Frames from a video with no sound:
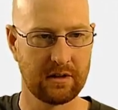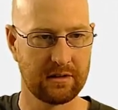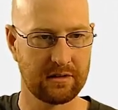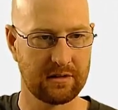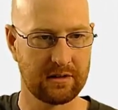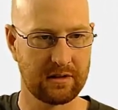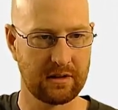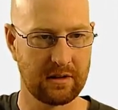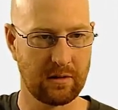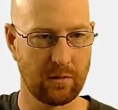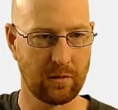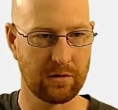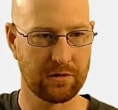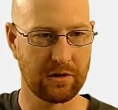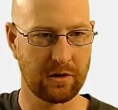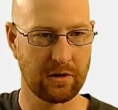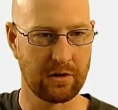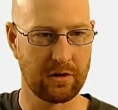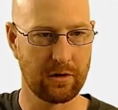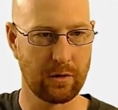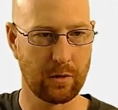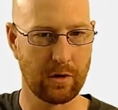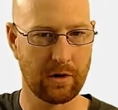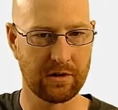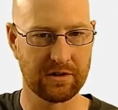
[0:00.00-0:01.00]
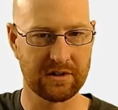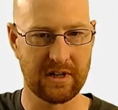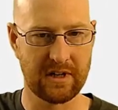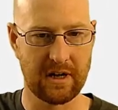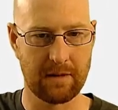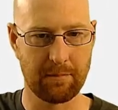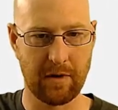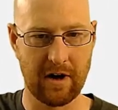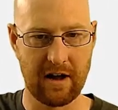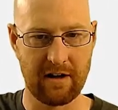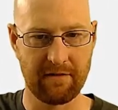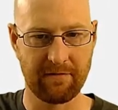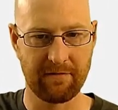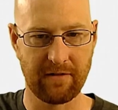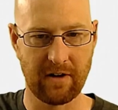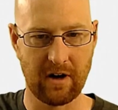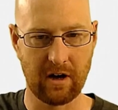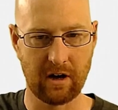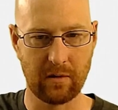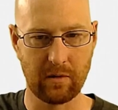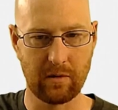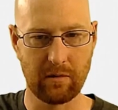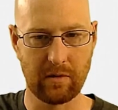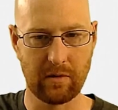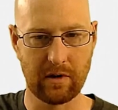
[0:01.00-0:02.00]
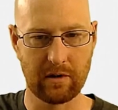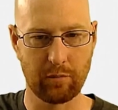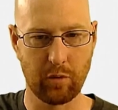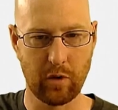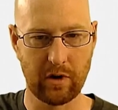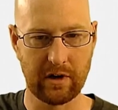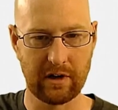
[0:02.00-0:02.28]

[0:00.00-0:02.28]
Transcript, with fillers: let's see, where's our urls.py file? We want to